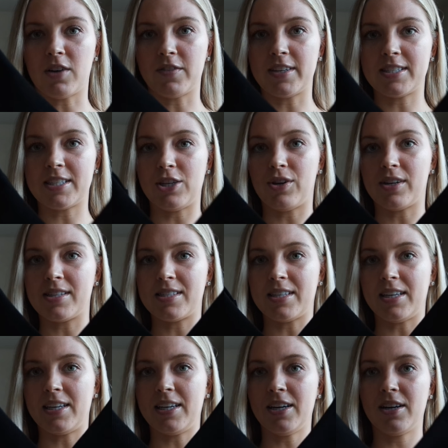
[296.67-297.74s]
Obviously you can
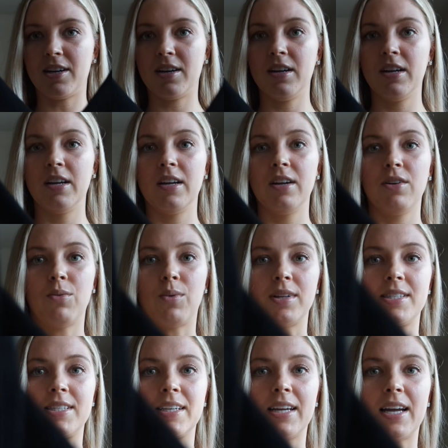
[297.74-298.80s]
see here, once